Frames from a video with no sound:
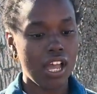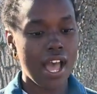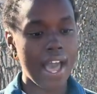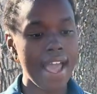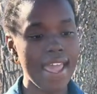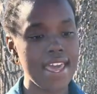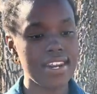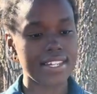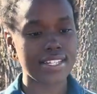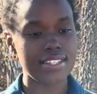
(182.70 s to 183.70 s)
I had
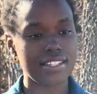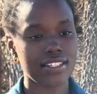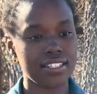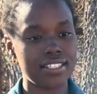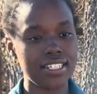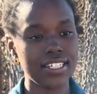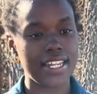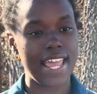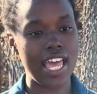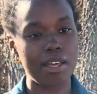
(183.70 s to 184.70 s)
a good,
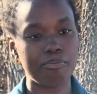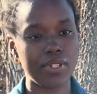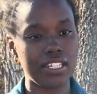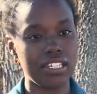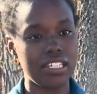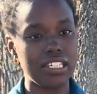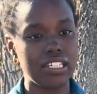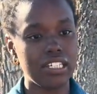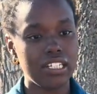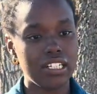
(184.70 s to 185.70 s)
happy
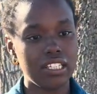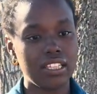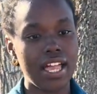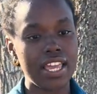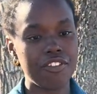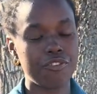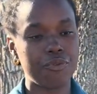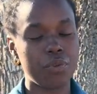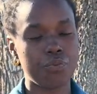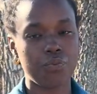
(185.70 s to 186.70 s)
life
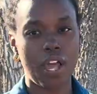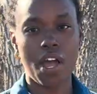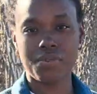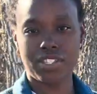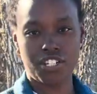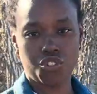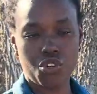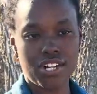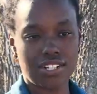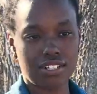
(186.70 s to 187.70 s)
when I was in
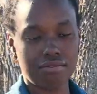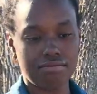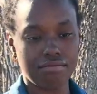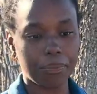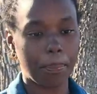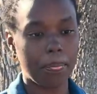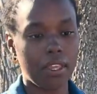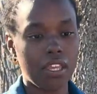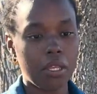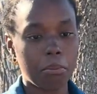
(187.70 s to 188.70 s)
Georgia,
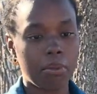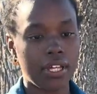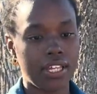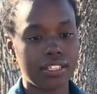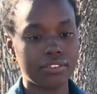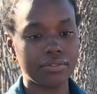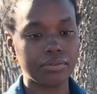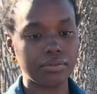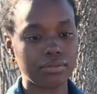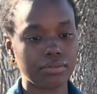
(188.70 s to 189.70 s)
but
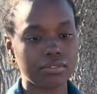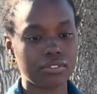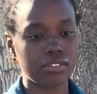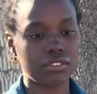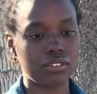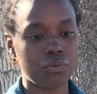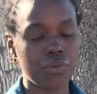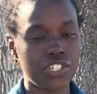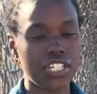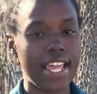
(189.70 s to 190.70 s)

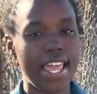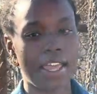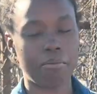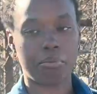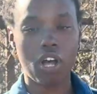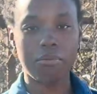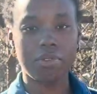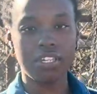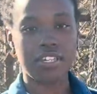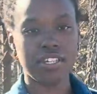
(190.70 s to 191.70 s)
when she had brought
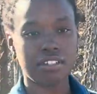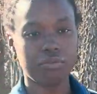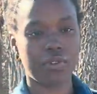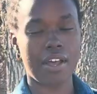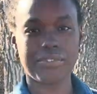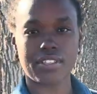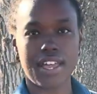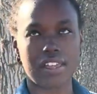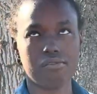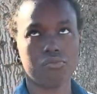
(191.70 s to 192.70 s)
me here when I was
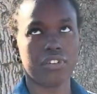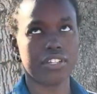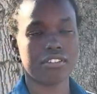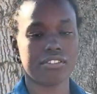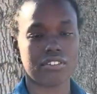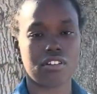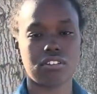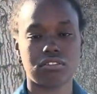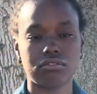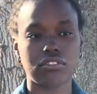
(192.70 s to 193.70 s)
like 1 years
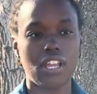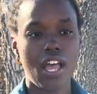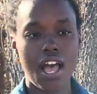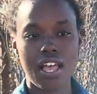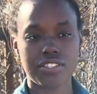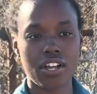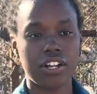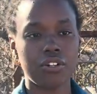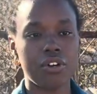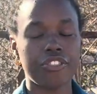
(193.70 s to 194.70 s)
old, I
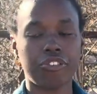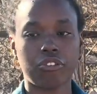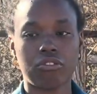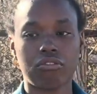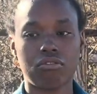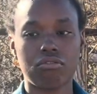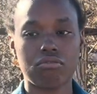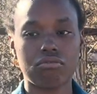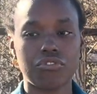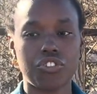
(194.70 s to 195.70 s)
started going through
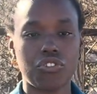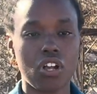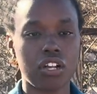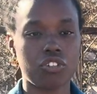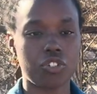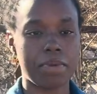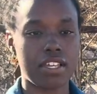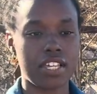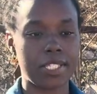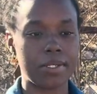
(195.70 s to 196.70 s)
struggles
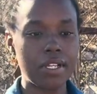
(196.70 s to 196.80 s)
because